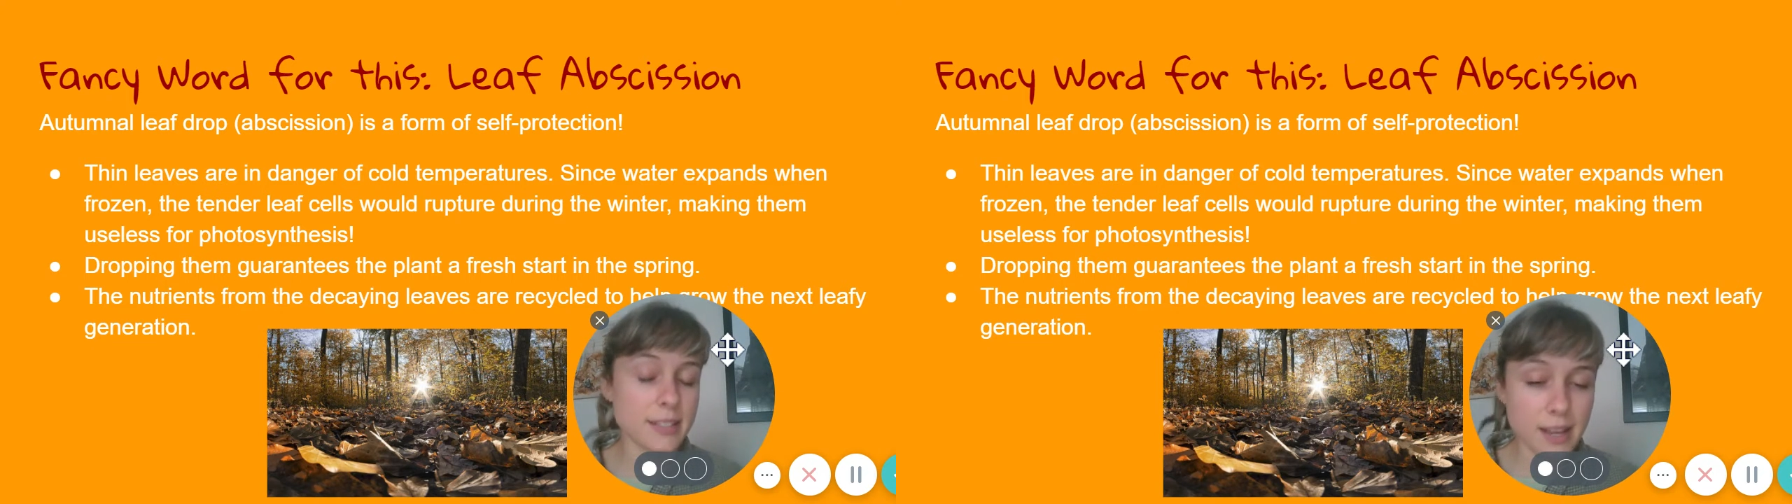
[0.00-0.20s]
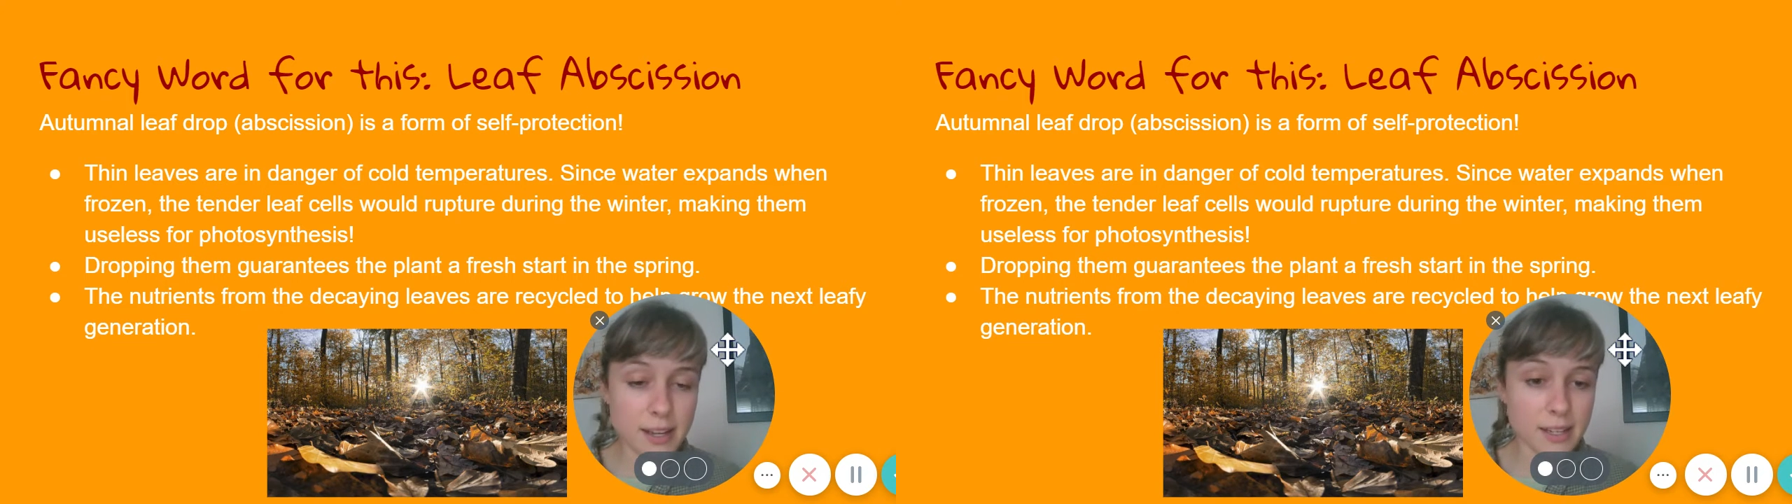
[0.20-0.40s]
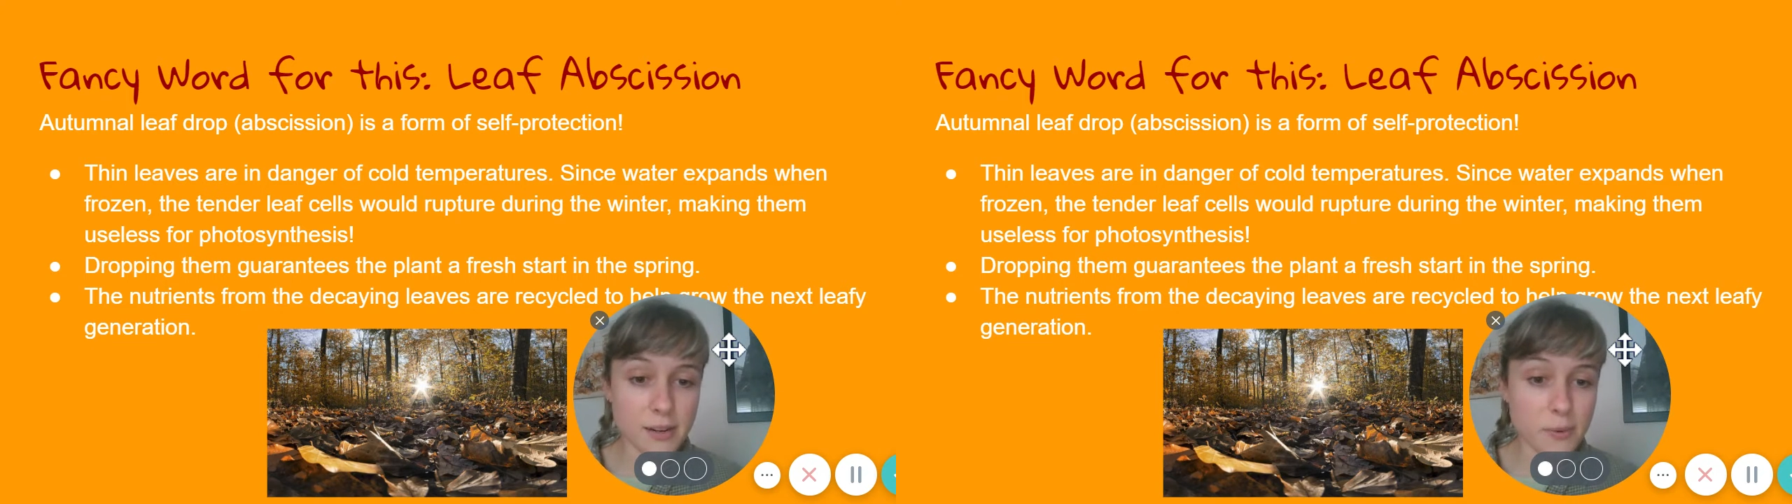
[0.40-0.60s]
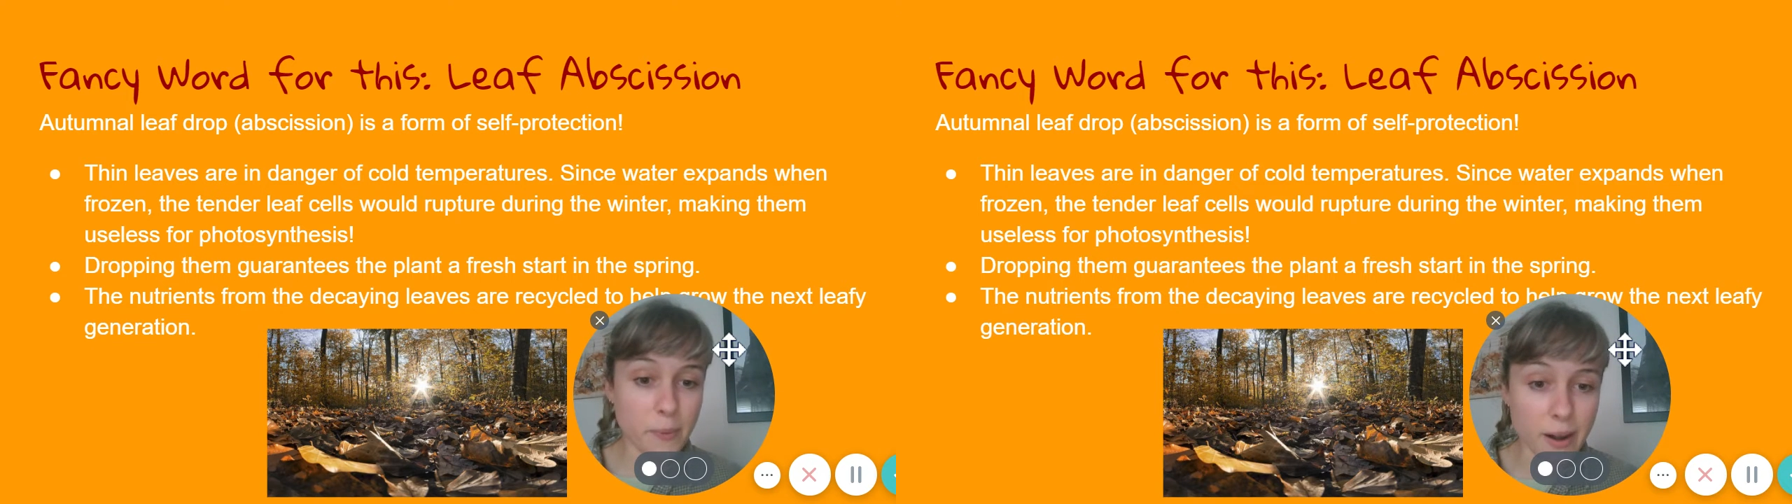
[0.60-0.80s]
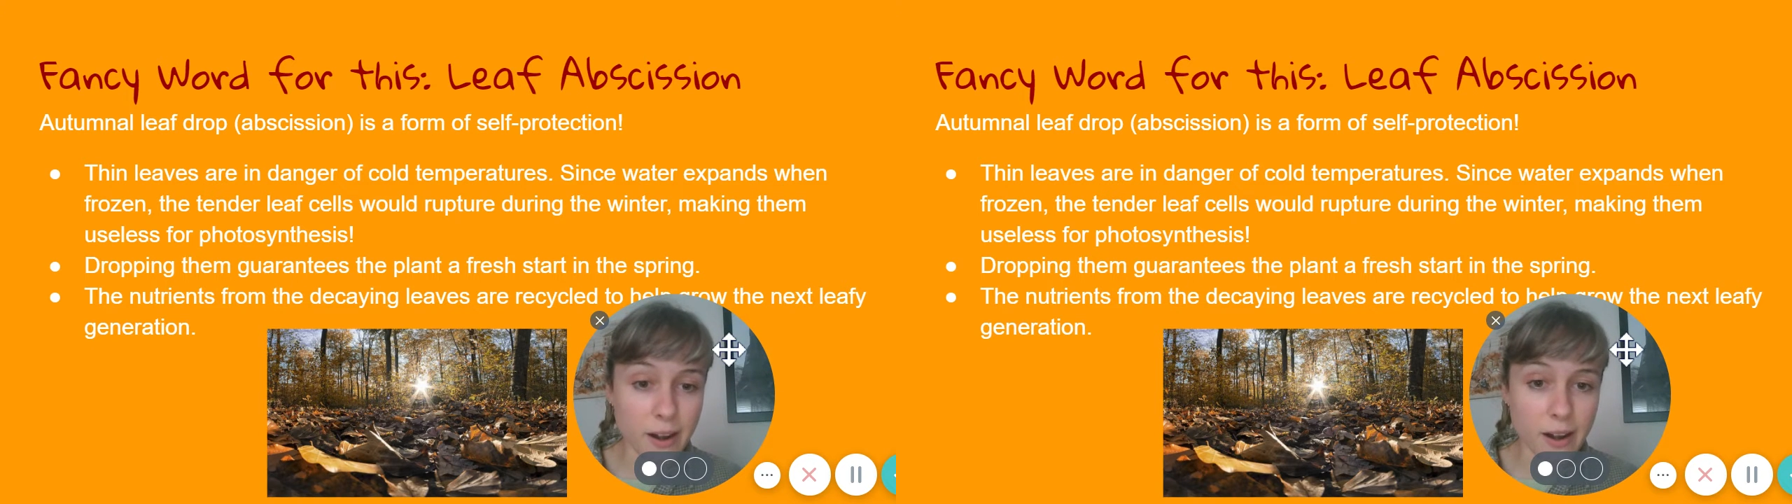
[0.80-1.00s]
not gonna
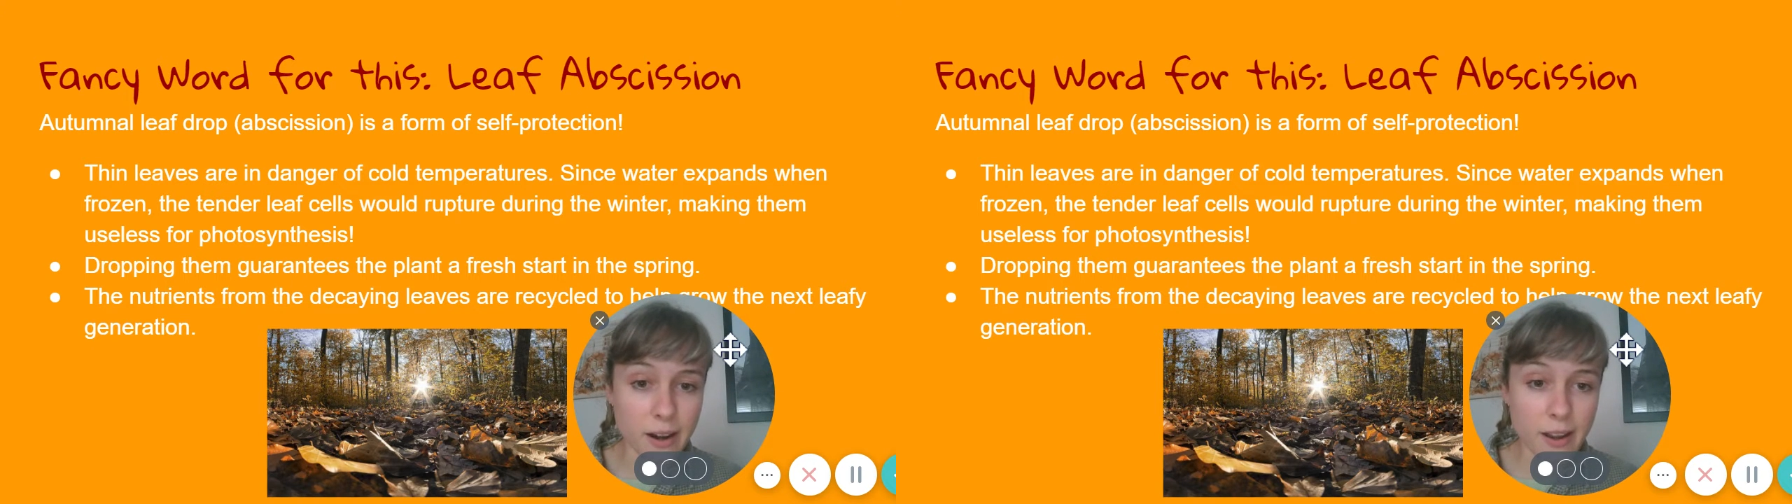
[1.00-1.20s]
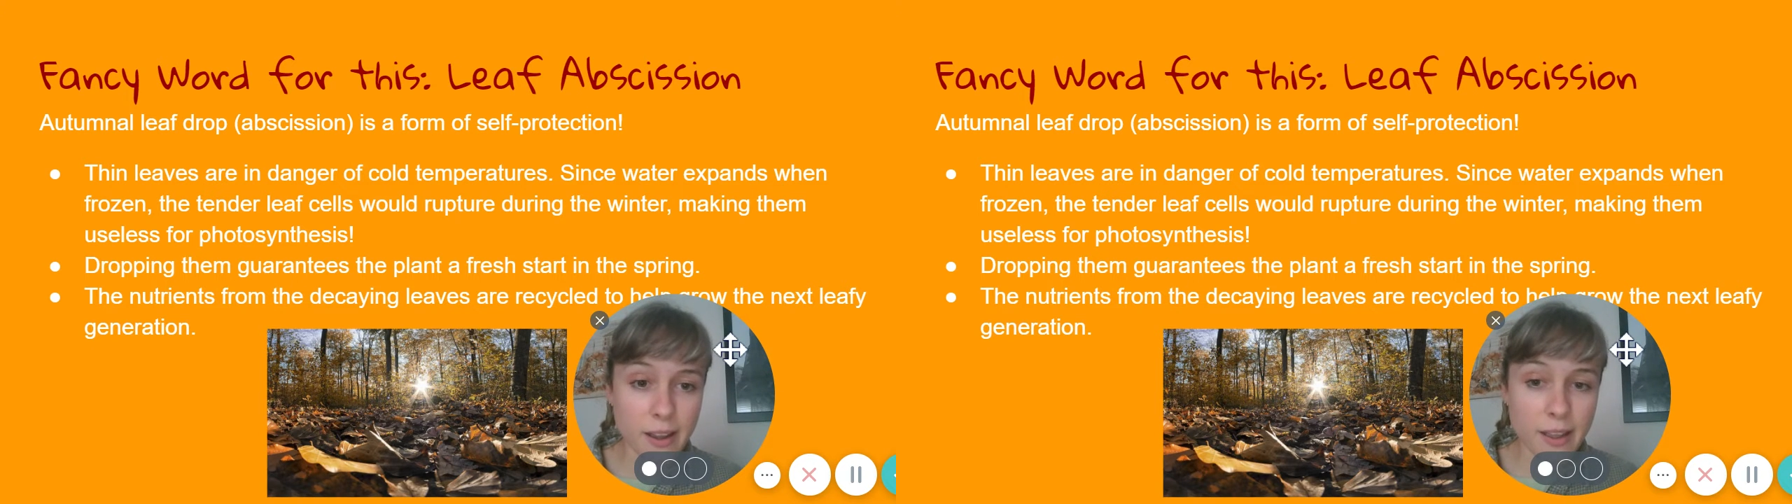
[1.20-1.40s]
work.